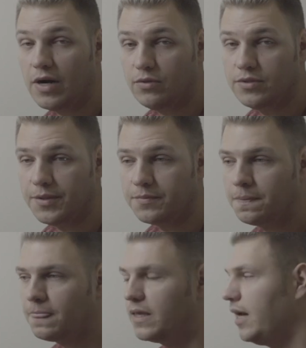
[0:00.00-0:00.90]
of routing,
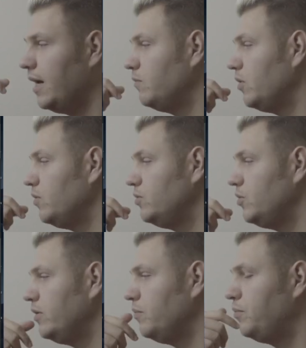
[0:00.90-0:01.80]
and what it will
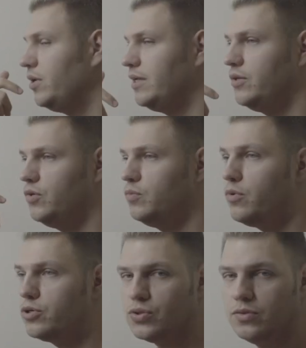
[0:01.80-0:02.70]
do, it will pull in a new
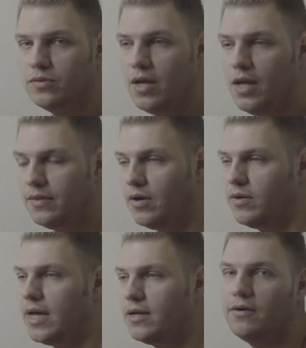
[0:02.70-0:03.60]
module. Now
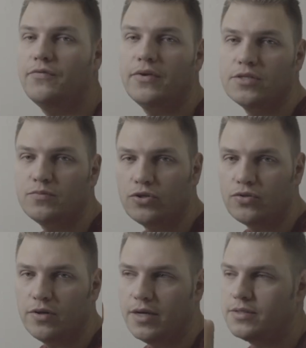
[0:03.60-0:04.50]
in Angular, everything is
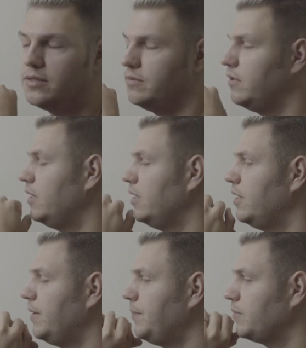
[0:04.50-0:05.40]
modularized.
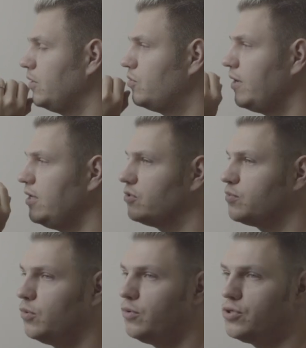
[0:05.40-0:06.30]
You create your
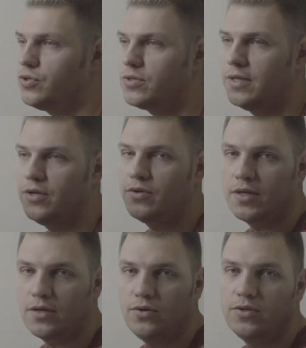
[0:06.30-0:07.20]
small modules and then you
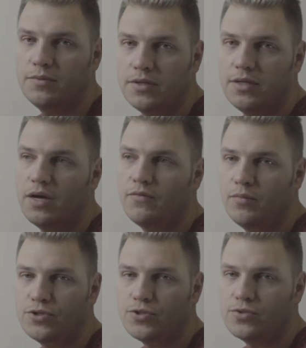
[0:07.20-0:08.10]
can include them in other
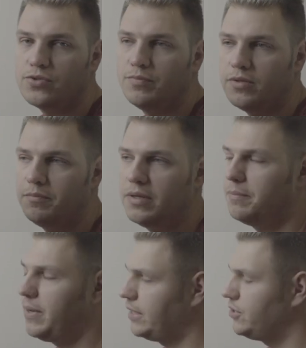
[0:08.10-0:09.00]
modules to build
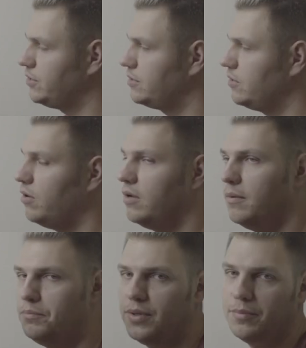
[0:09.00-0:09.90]
bigger packages or
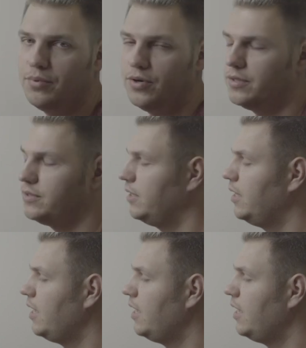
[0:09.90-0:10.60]
bigger projects.